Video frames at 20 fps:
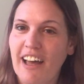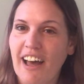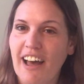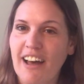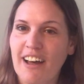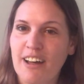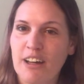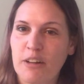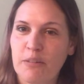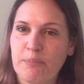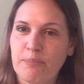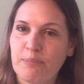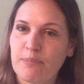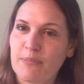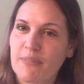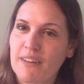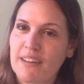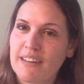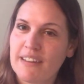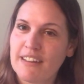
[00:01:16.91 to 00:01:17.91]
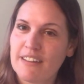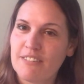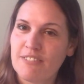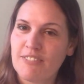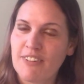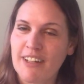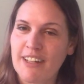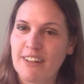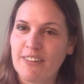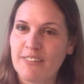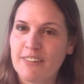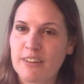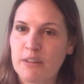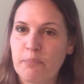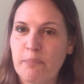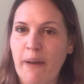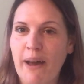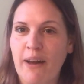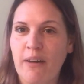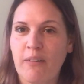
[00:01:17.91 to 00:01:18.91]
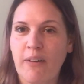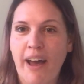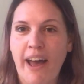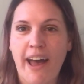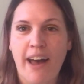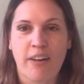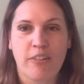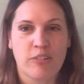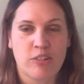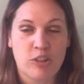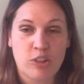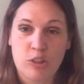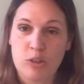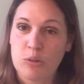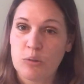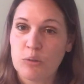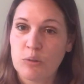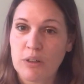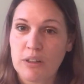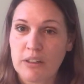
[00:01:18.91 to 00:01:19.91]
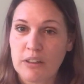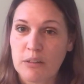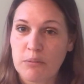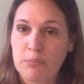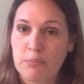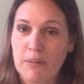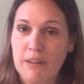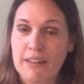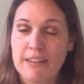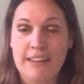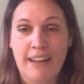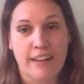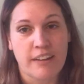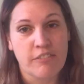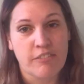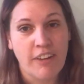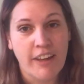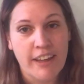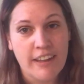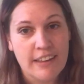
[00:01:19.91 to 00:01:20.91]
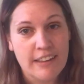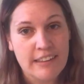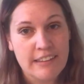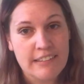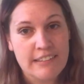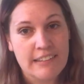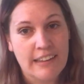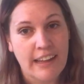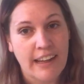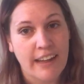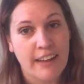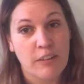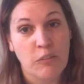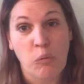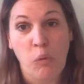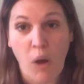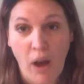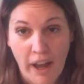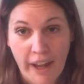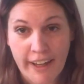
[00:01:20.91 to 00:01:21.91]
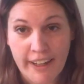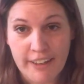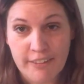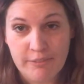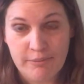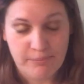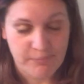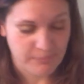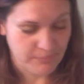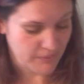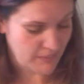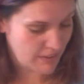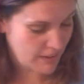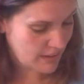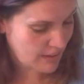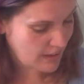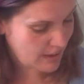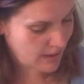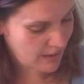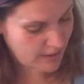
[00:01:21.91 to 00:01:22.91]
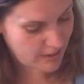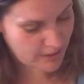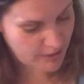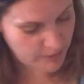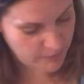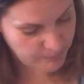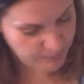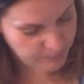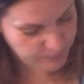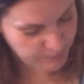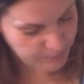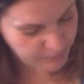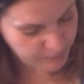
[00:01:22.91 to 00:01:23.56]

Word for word: um, this video is about how to um, identify this and why. Um,